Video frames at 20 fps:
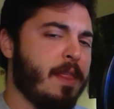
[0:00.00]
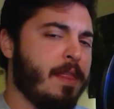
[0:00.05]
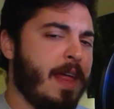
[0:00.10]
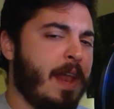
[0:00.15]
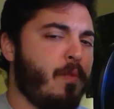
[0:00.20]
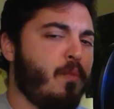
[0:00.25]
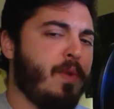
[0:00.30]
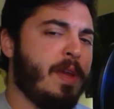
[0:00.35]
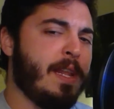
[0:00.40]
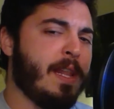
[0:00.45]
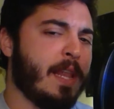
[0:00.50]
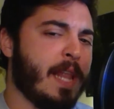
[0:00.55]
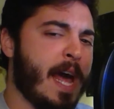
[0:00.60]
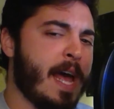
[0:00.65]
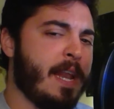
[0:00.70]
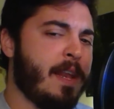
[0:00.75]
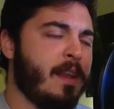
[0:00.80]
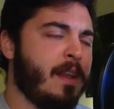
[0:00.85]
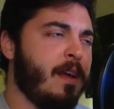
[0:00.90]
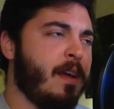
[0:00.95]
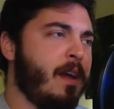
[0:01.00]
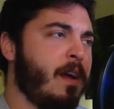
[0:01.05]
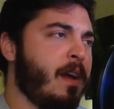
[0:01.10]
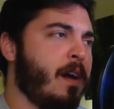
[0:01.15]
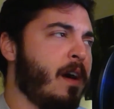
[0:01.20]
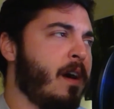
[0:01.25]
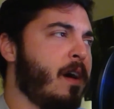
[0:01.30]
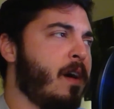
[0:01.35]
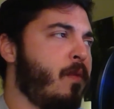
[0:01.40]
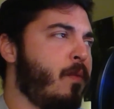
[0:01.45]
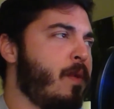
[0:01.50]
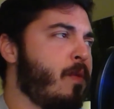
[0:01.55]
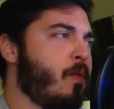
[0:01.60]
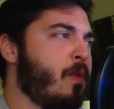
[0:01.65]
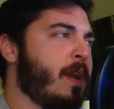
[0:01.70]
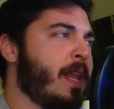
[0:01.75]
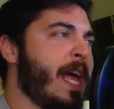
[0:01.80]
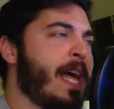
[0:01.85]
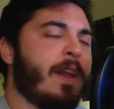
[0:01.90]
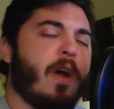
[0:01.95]
than we
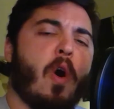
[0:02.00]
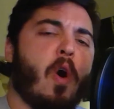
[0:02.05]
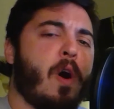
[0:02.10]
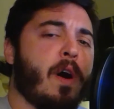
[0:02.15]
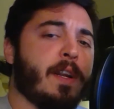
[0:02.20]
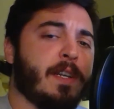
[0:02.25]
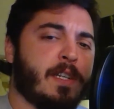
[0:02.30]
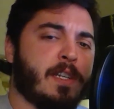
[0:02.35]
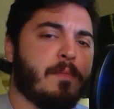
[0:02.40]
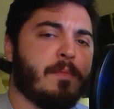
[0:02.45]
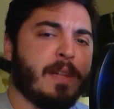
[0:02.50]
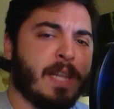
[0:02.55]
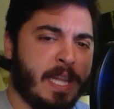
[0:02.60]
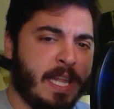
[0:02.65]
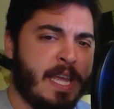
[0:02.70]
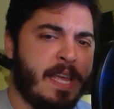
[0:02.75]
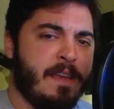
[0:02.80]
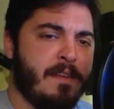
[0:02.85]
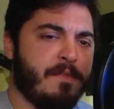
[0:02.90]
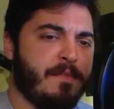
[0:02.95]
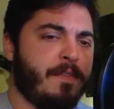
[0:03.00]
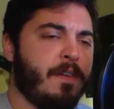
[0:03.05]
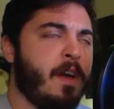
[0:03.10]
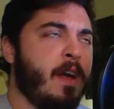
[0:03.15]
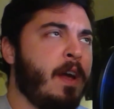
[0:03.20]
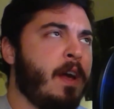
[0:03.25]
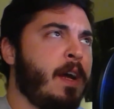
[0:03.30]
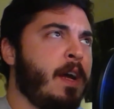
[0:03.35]
were let on to believe.